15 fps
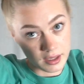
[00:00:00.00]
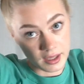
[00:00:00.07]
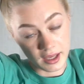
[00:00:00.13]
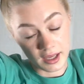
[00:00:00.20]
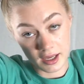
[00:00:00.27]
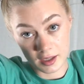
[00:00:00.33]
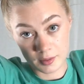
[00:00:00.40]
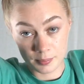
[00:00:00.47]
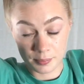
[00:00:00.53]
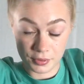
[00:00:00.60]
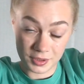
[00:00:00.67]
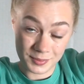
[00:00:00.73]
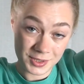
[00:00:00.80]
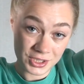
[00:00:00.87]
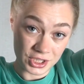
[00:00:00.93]
And
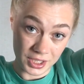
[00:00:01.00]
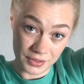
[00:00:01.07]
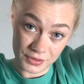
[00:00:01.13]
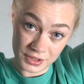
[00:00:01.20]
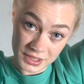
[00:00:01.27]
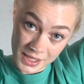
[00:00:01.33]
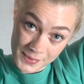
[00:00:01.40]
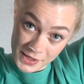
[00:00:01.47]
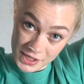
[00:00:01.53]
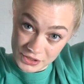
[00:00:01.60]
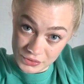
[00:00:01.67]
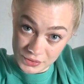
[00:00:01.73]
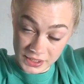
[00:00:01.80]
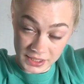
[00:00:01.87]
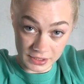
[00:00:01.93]
pretty much every time I do
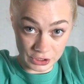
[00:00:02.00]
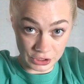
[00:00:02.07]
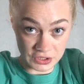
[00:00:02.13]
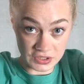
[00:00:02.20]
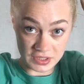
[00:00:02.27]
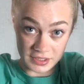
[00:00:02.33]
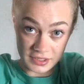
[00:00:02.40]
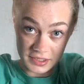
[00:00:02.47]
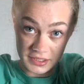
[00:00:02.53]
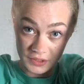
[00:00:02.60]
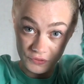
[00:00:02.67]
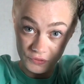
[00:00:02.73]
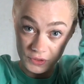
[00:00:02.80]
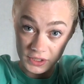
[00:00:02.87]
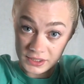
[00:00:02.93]
it, it looks
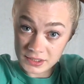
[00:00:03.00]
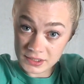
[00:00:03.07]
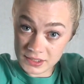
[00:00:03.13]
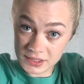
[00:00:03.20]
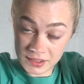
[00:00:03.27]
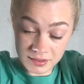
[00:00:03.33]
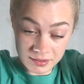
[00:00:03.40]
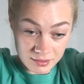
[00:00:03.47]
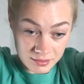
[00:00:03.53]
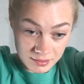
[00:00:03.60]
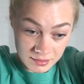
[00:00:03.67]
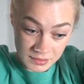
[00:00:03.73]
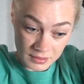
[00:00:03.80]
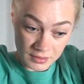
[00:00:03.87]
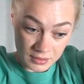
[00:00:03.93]
different.
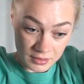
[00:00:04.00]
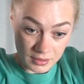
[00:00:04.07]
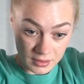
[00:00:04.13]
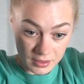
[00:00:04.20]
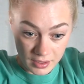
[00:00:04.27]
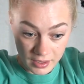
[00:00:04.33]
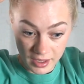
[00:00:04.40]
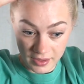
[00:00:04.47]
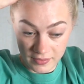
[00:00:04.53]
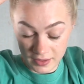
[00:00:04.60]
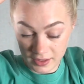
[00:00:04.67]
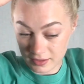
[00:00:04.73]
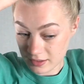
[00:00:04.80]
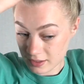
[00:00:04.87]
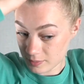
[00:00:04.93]
And
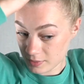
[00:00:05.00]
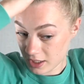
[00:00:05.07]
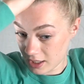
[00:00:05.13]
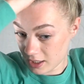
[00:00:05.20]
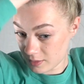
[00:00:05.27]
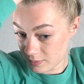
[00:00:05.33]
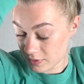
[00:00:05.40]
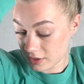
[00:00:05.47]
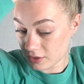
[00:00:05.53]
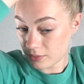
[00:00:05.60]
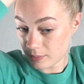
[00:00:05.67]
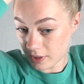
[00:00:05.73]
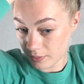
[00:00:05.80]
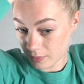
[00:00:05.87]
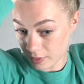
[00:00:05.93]
then sometimes you
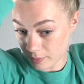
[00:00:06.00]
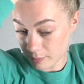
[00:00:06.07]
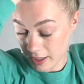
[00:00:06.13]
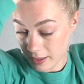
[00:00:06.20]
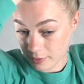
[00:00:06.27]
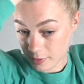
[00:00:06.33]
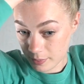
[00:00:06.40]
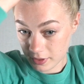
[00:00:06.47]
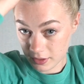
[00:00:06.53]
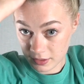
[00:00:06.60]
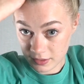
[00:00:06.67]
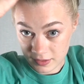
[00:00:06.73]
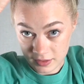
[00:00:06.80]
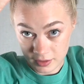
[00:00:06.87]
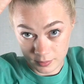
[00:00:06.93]
might want bobby
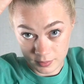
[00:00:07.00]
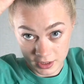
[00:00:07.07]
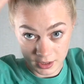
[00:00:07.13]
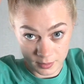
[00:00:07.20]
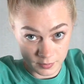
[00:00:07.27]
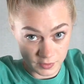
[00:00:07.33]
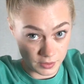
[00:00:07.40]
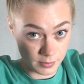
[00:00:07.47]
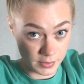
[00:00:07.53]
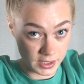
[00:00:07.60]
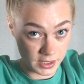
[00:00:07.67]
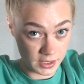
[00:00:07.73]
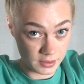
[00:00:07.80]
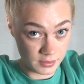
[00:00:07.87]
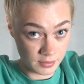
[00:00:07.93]
pins, sometimes you
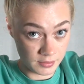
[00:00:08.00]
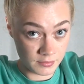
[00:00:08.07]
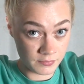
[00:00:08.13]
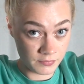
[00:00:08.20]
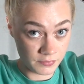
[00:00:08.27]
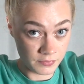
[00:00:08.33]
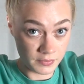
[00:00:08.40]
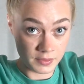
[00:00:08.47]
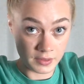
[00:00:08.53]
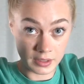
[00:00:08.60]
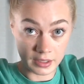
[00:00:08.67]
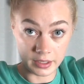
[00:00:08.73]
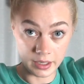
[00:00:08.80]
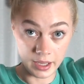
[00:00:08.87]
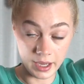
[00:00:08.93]
might
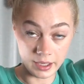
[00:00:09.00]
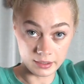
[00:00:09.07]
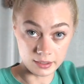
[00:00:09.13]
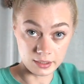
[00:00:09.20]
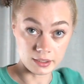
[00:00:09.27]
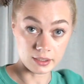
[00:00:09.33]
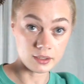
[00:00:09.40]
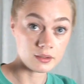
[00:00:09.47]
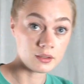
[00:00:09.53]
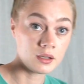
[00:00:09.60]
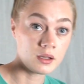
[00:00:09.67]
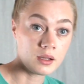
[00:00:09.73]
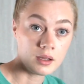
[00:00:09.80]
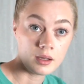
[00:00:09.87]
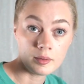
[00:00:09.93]
not need it.
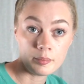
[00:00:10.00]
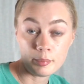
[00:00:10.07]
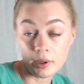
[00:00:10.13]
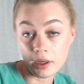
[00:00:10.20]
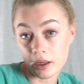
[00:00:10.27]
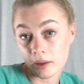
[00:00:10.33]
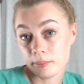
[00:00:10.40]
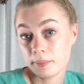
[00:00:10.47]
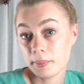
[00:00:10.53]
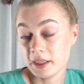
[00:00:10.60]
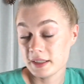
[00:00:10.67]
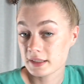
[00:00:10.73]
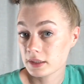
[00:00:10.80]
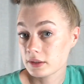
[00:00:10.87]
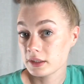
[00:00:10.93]
But
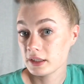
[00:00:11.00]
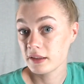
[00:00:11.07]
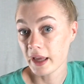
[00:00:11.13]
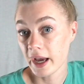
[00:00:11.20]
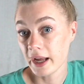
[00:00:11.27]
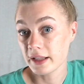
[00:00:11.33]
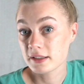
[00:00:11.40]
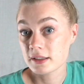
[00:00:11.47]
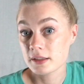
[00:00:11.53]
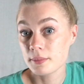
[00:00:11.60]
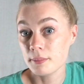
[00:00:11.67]
basically that's